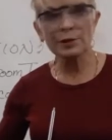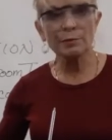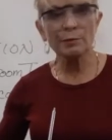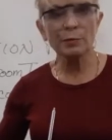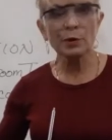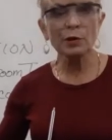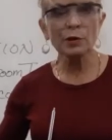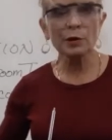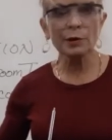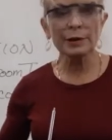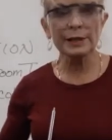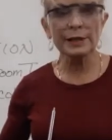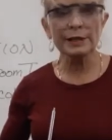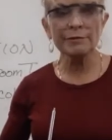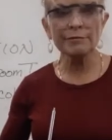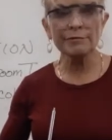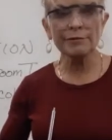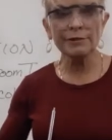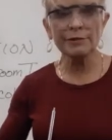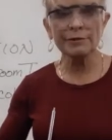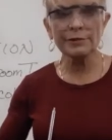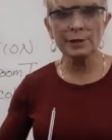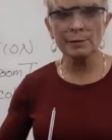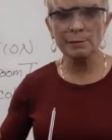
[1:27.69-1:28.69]
pour in
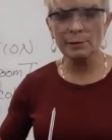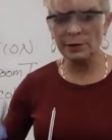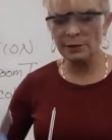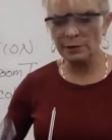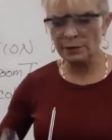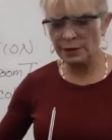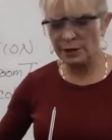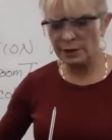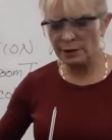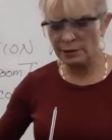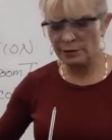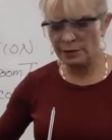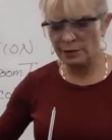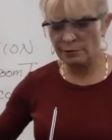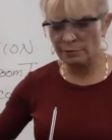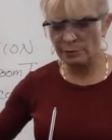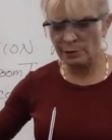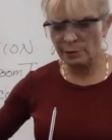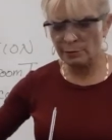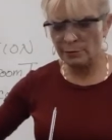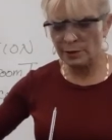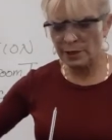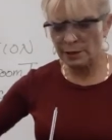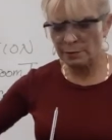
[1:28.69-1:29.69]
50 milliliters of room
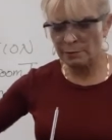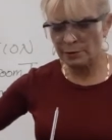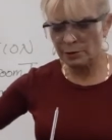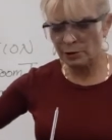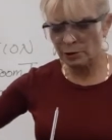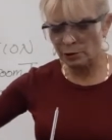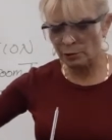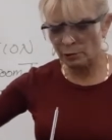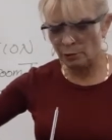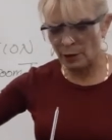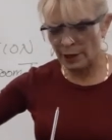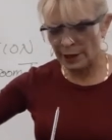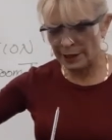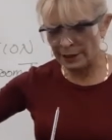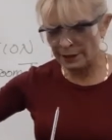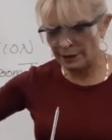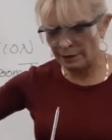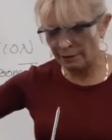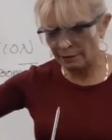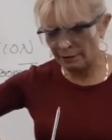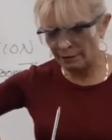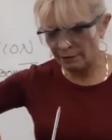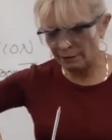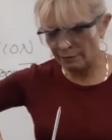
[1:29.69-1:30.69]
temperature water
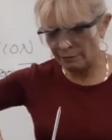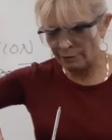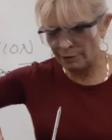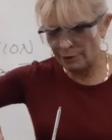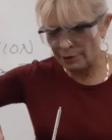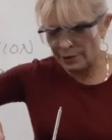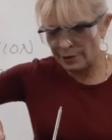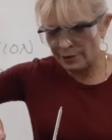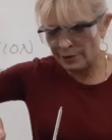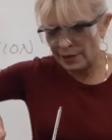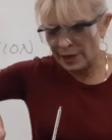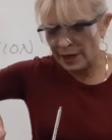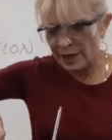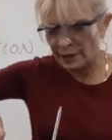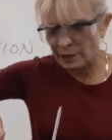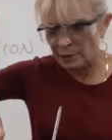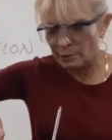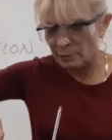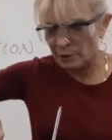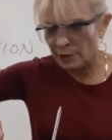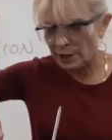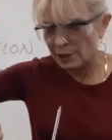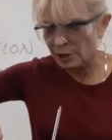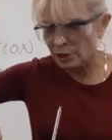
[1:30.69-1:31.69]
for this
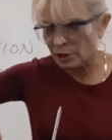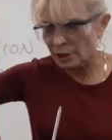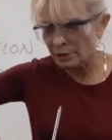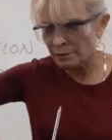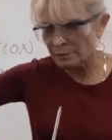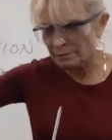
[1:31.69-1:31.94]
calibration.